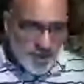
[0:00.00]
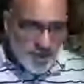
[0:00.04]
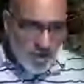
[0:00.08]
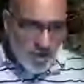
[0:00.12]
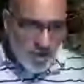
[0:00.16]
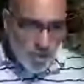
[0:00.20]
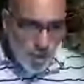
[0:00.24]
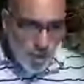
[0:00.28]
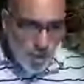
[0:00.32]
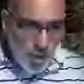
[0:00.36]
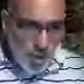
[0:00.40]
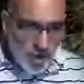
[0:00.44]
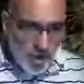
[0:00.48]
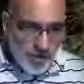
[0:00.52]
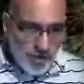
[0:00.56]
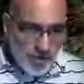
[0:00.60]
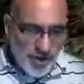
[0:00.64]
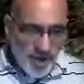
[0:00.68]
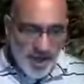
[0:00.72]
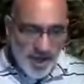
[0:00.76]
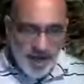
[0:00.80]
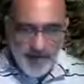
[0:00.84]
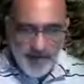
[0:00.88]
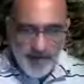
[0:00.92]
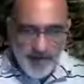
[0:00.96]
the will to
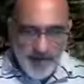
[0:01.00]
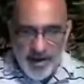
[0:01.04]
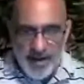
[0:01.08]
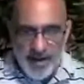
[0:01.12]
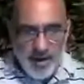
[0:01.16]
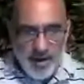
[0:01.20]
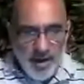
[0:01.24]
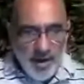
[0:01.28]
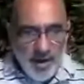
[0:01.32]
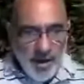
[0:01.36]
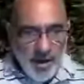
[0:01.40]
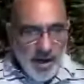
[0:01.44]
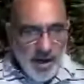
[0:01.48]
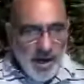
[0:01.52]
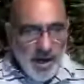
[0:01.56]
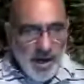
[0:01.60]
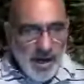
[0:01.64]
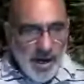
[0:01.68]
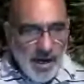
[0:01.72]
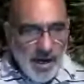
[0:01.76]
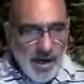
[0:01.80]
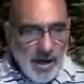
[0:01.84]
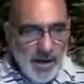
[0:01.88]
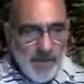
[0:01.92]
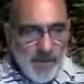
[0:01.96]
innovate?
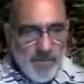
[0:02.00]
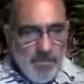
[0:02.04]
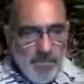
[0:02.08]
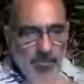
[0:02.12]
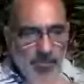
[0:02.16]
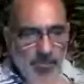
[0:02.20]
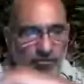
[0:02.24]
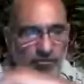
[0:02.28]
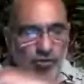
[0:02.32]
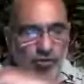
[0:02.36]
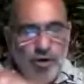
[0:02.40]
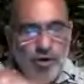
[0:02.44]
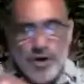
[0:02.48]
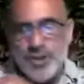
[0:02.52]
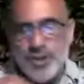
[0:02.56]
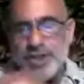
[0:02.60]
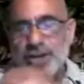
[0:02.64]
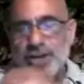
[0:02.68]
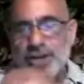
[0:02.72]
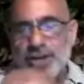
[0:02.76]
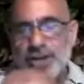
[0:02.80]
Virgin,